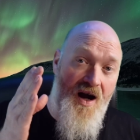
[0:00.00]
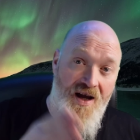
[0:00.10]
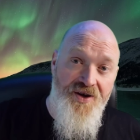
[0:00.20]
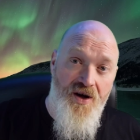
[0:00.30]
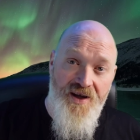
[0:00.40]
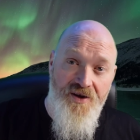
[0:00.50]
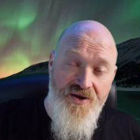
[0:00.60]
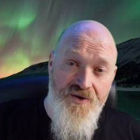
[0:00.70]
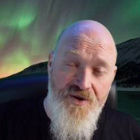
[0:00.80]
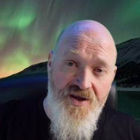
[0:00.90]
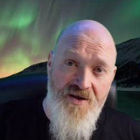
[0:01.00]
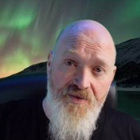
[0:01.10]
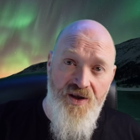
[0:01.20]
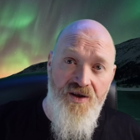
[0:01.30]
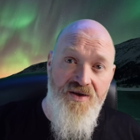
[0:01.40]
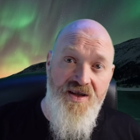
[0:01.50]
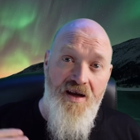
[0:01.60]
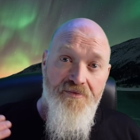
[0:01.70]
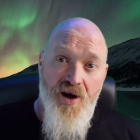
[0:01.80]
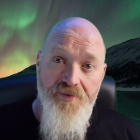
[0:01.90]
undiagnosed autism in girls
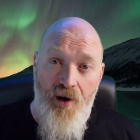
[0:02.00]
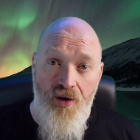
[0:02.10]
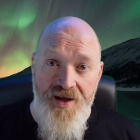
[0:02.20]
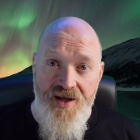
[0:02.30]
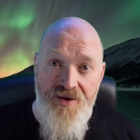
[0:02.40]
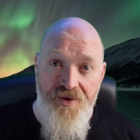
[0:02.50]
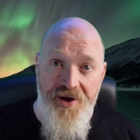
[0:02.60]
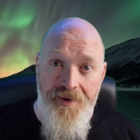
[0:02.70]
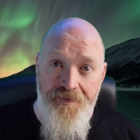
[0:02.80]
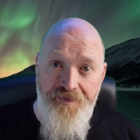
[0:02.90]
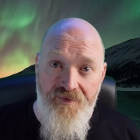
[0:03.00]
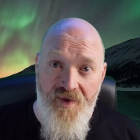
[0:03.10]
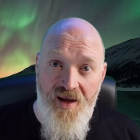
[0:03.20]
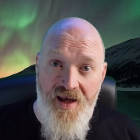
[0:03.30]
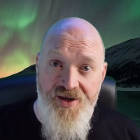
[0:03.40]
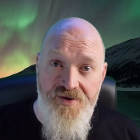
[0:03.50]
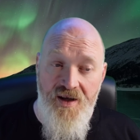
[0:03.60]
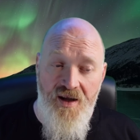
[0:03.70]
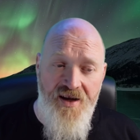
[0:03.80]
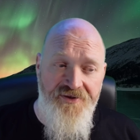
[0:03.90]
and bipolar disorder later
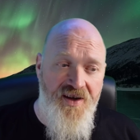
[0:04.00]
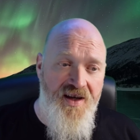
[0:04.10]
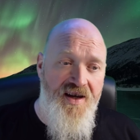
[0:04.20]
in life.